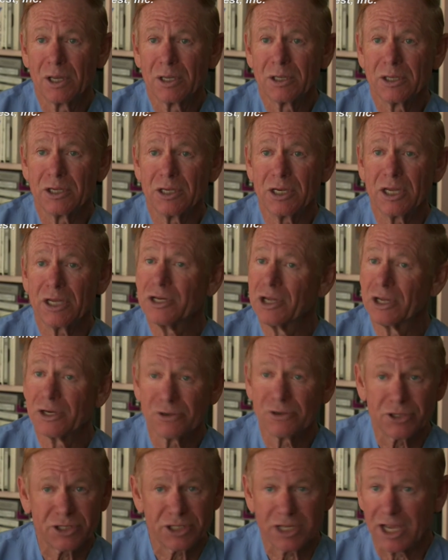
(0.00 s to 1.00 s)
You need to
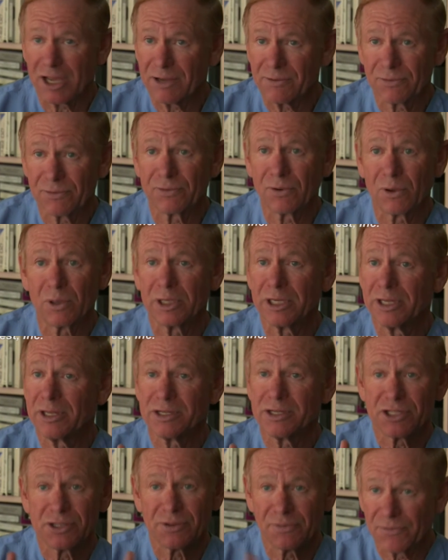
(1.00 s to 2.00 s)
understand fully the
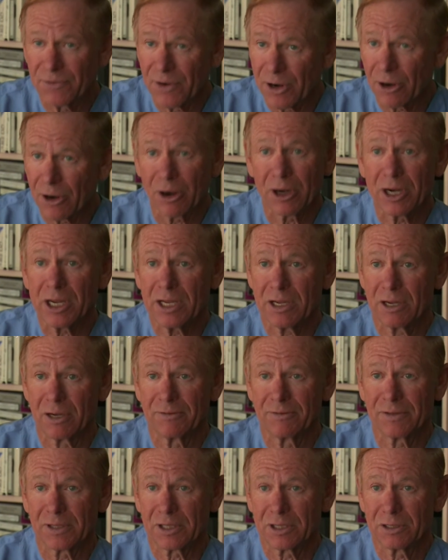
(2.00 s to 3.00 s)
severity
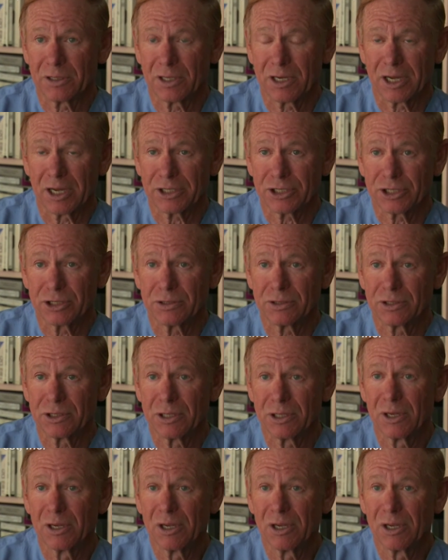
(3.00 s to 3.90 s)
of the concussions.